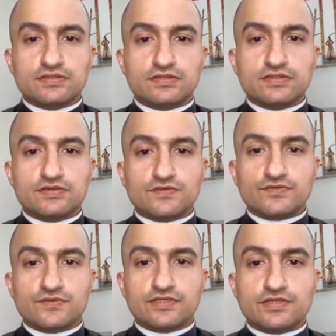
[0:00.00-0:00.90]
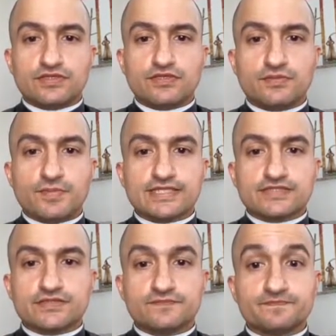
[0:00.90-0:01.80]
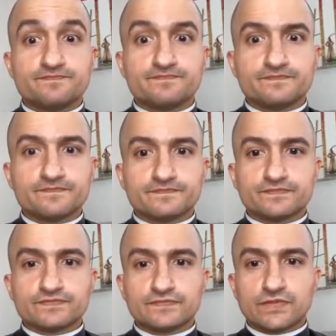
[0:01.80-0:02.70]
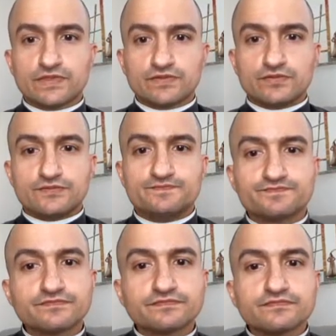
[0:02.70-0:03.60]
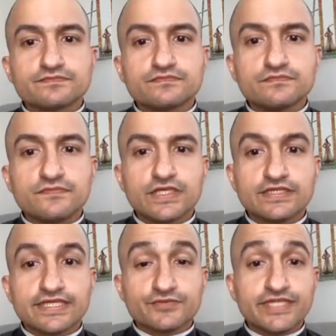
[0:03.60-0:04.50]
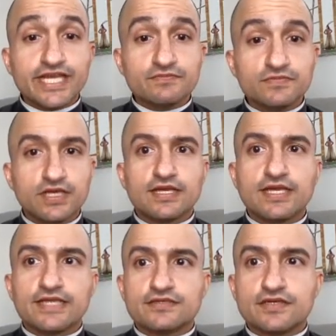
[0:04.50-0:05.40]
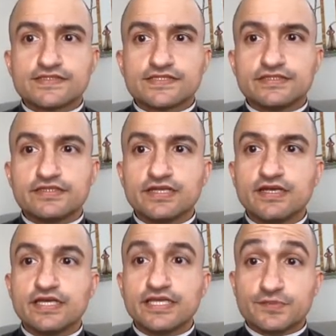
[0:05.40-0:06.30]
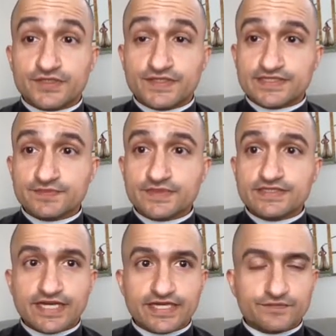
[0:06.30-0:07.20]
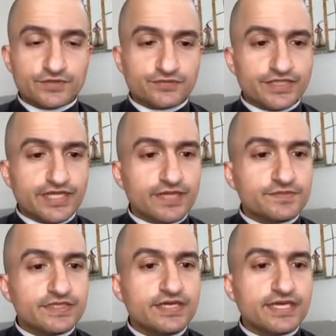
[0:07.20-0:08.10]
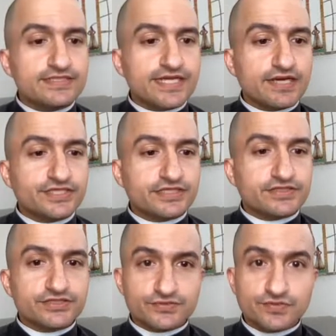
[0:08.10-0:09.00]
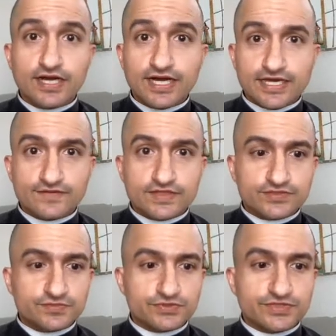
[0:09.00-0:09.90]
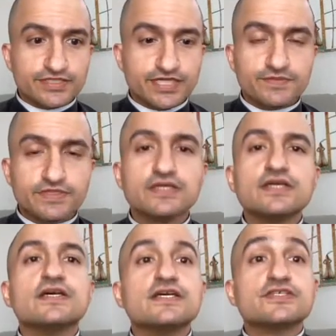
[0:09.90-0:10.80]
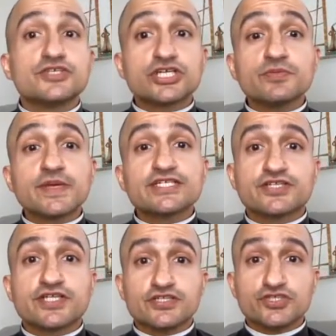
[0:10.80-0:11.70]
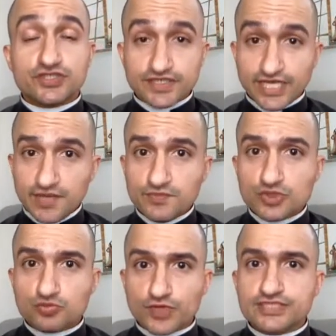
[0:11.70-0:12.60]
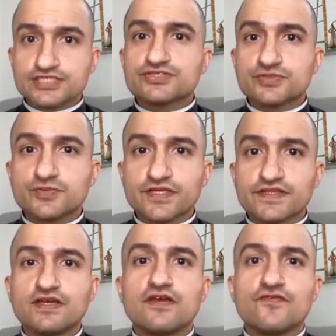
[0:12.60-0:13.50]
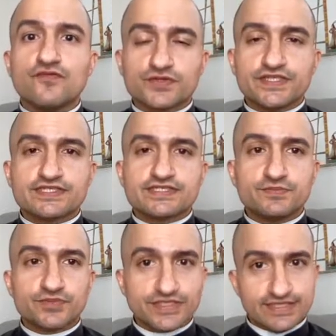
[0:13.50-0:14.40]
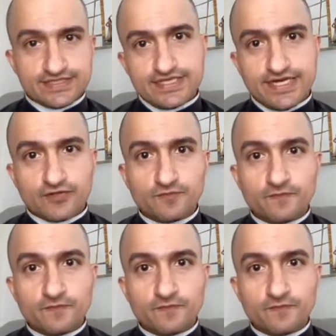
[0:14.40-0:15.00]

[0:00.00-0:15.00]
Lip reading: Lutheran pastor. Cool. Click rename. And then all of a sudden in the participants, I have been renamed. And down here too, I have also been renamed. So you're going to make sure that the name you registered with for the assembly is there.